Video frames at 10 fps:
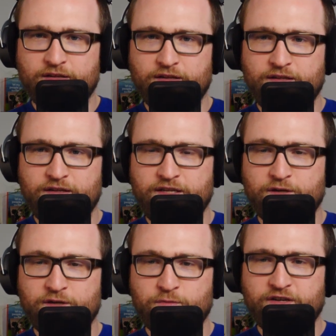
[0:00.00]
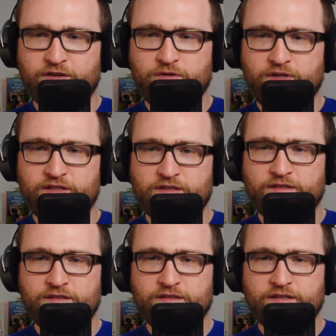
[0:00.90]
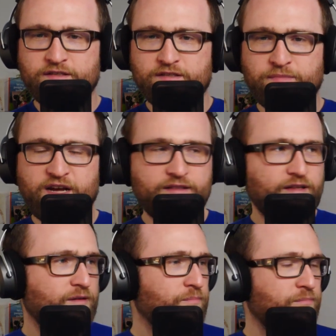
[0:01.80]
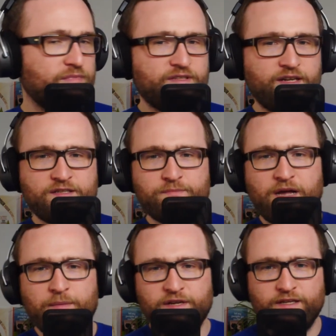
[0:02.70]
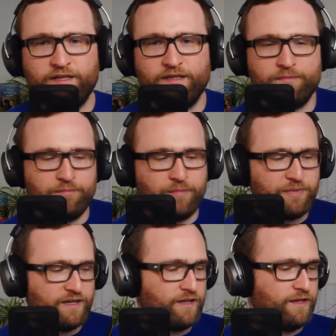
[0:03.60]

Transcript: Here we go. This is the part that is publicly